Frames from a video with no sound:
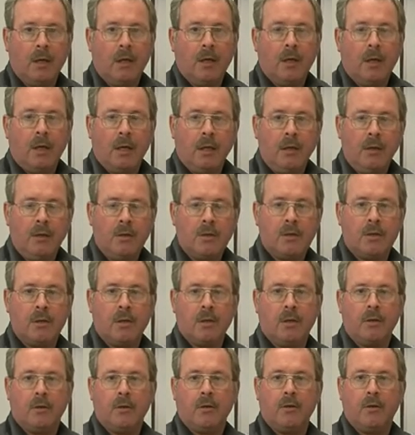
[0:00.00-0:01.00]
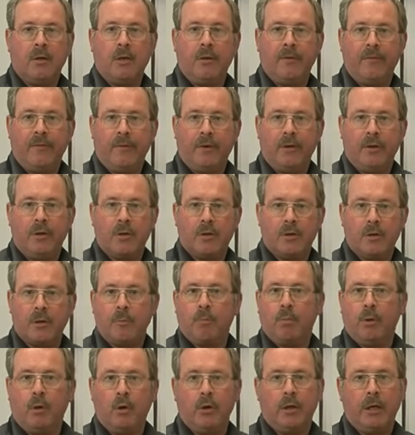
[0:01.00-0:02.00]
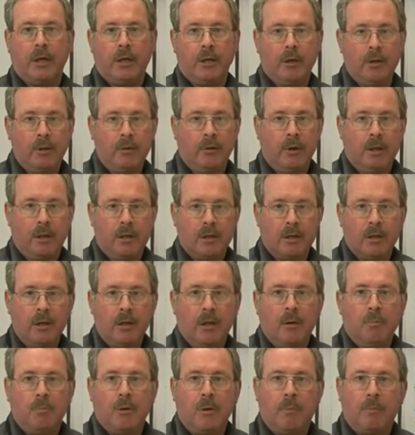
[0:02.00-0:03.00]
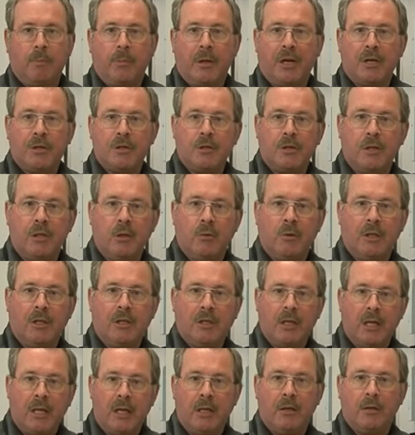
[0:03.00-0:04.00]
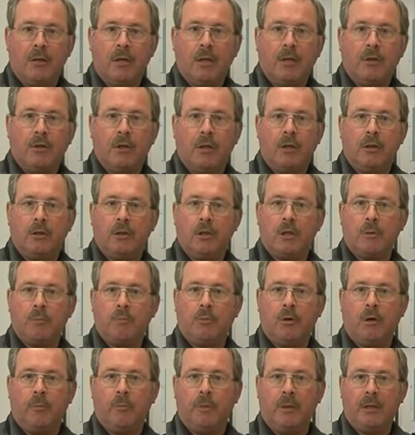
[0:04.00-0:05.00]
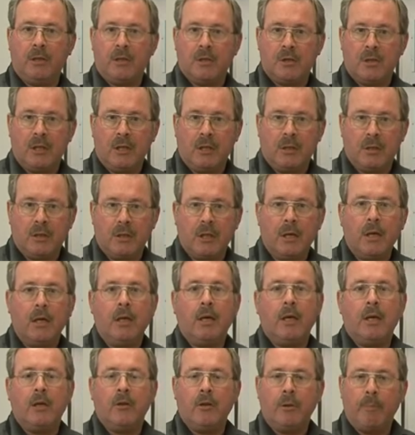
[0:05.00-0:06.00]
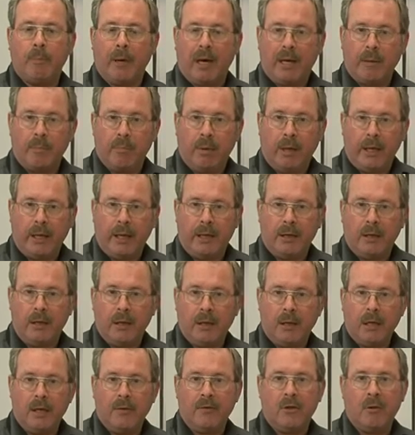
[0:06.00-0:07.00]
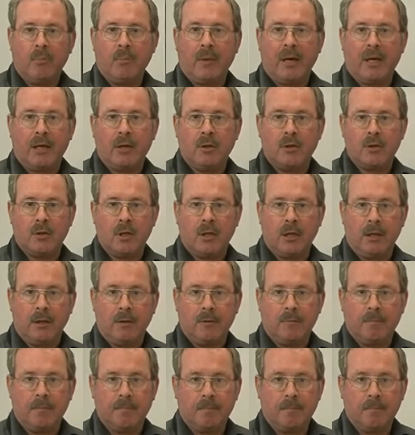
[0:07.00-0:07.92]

Insert the first plug-in unit, but press the unit in until it is properly seated in the back plane of the magazine.